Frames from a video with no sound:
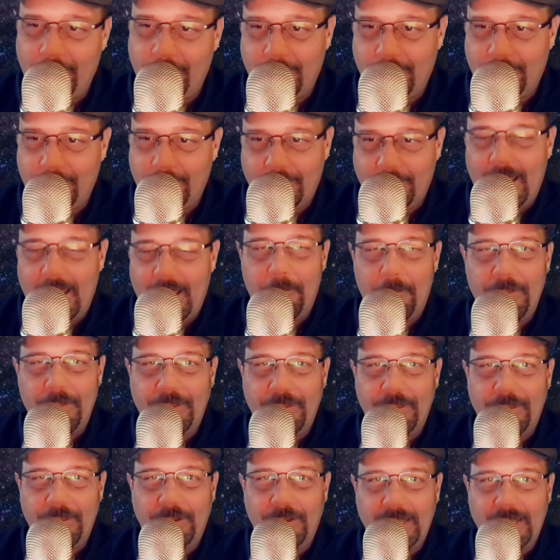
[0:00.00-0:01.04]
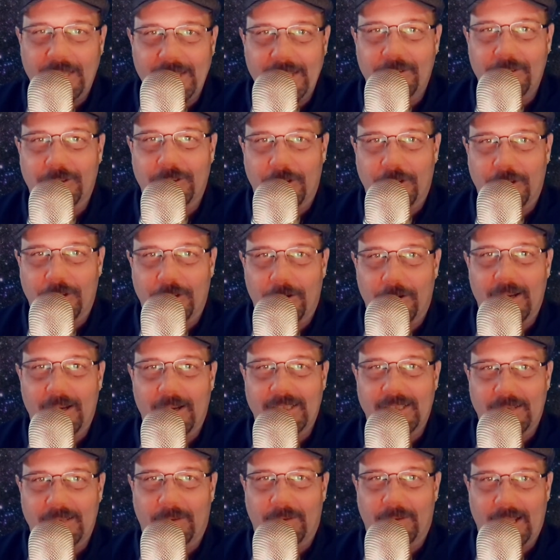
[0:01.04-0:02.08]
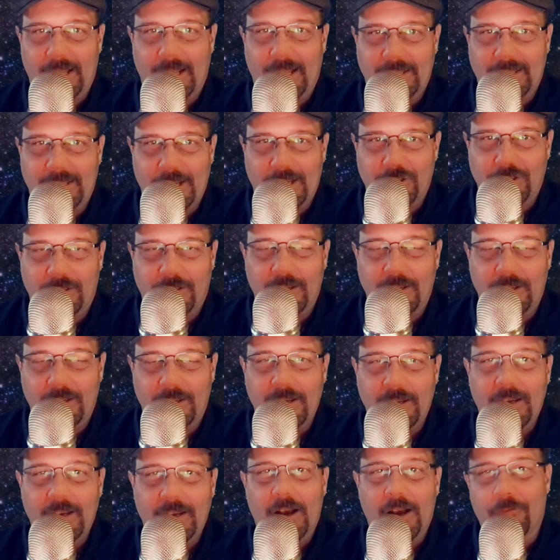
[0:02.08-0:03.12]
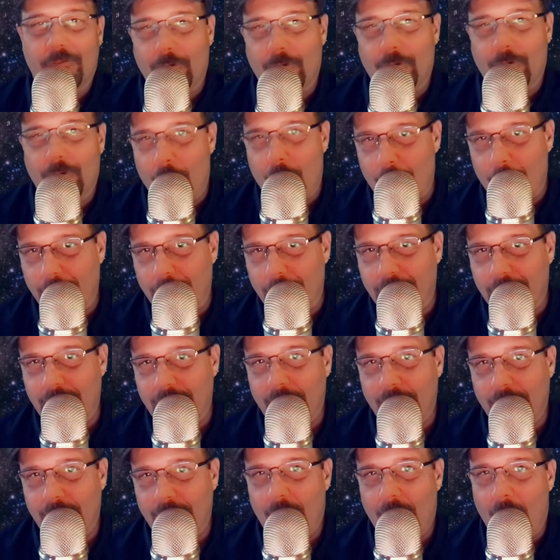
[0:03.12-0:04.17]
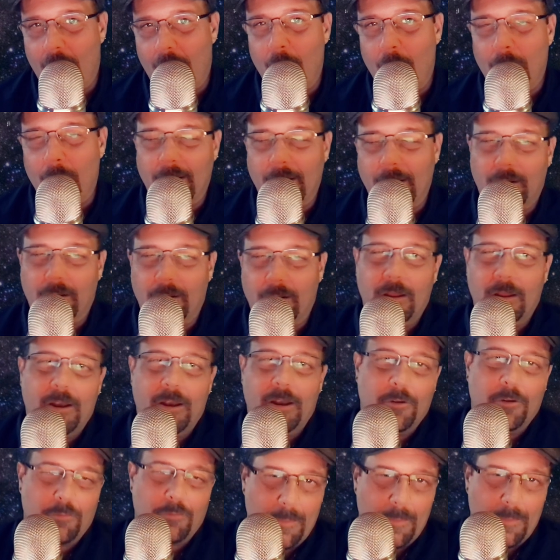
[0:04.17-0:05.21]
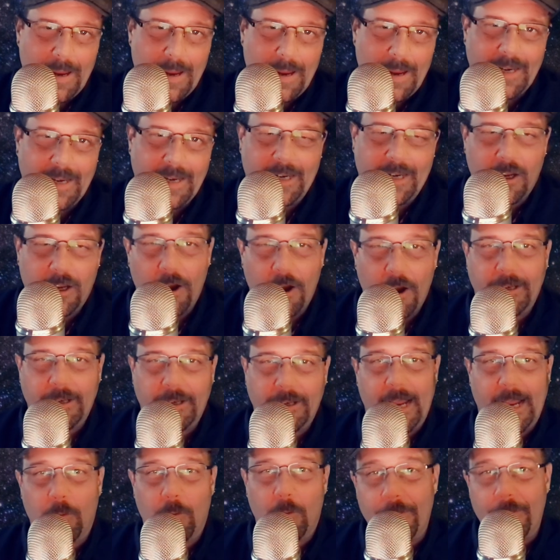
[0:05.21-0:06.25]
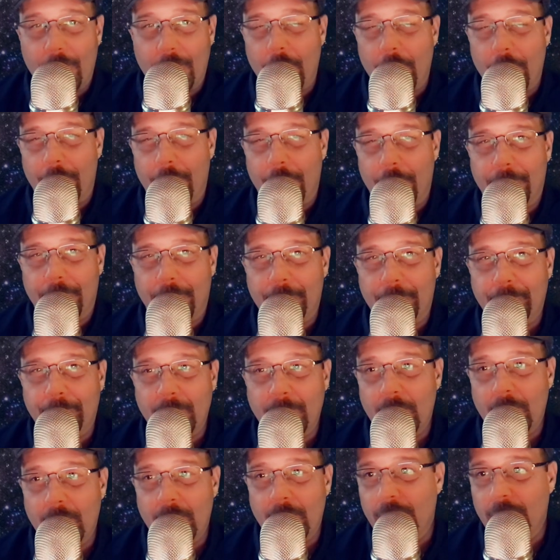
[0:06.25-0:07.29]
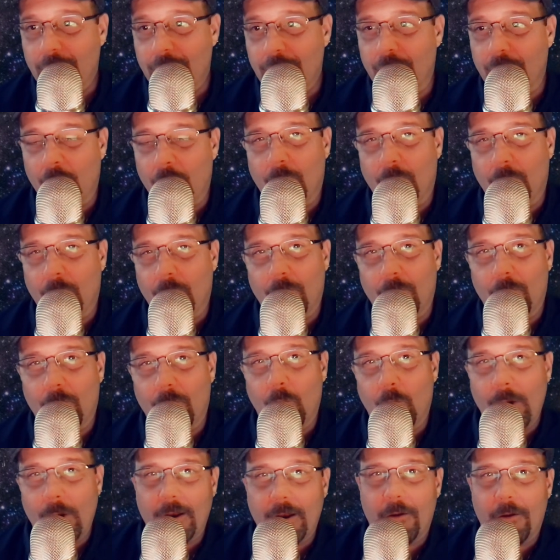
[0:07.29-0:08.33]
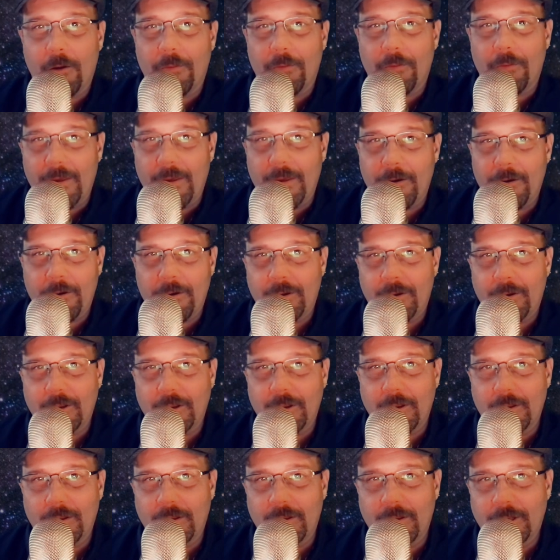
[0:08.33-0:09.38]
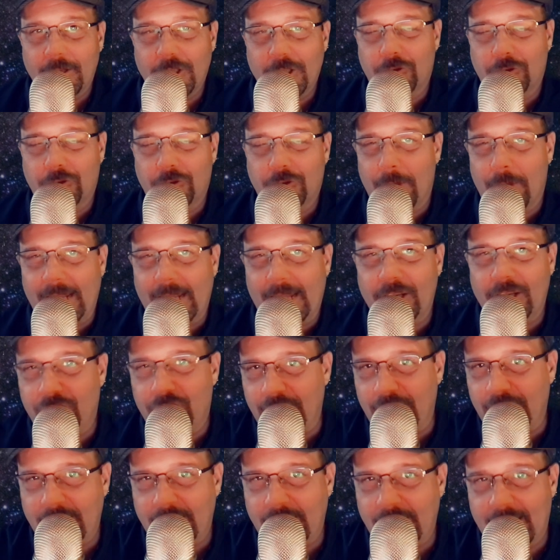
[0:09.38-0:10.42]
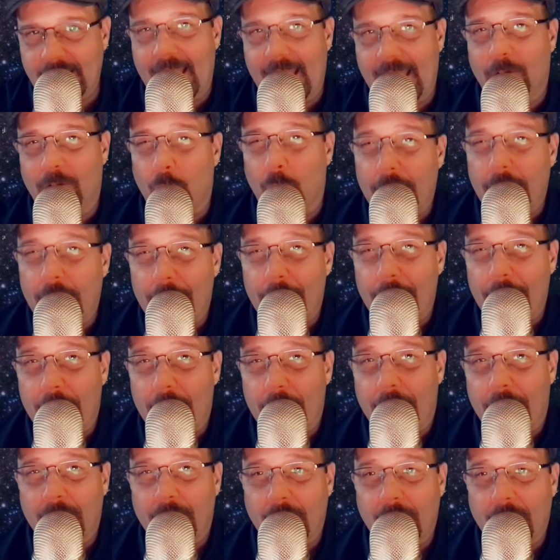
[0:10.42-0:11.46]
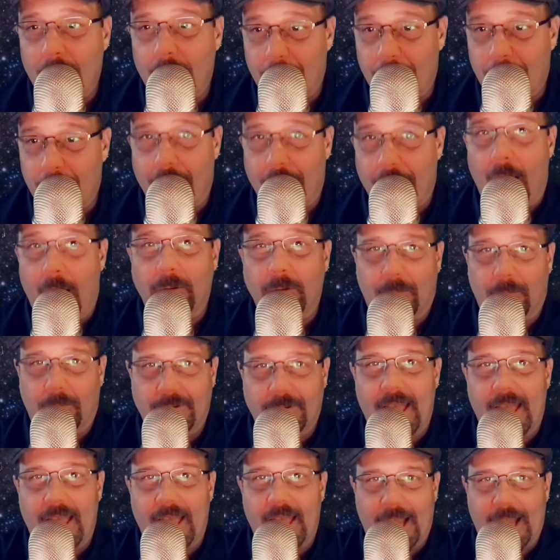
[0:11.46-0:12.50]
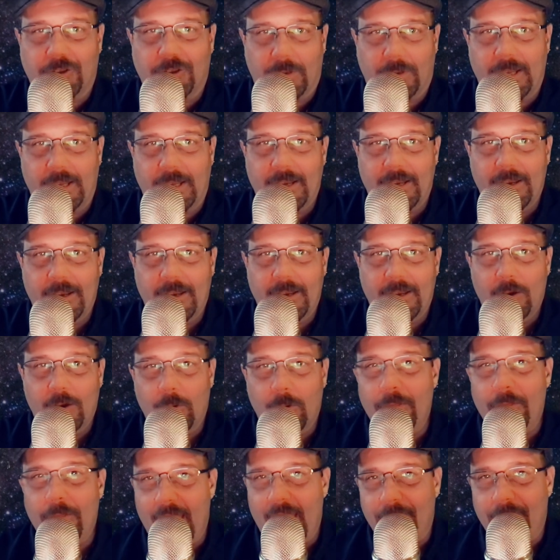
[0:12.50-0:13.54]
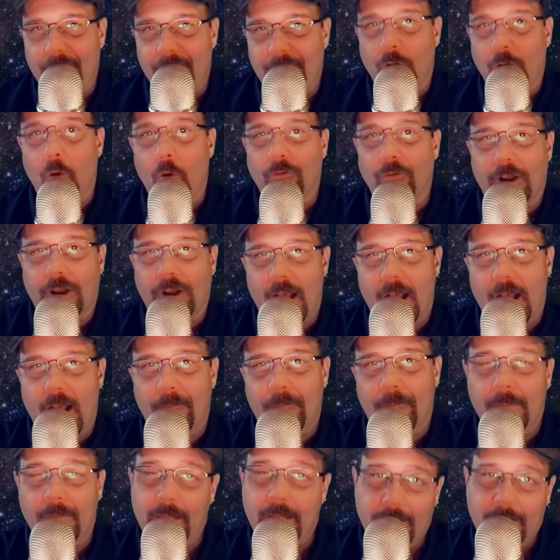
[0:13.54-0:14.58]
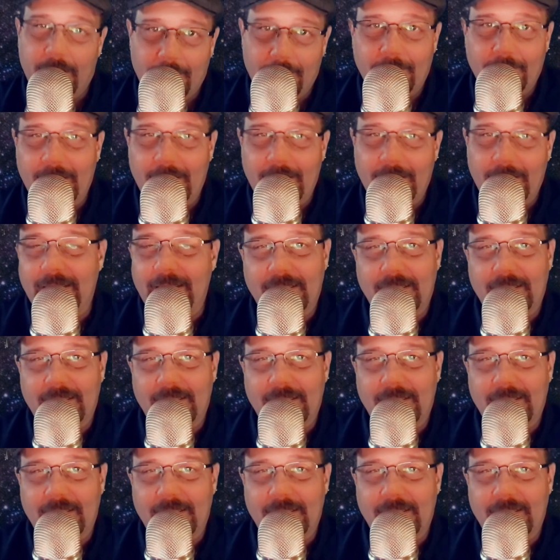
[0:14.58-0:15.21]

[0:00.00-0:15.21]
Everything you need to start a civilization. Of course, all while remaining in contact with Earth. So what are their strategies and what are their problems, actually? What do they have to overcome? Easy.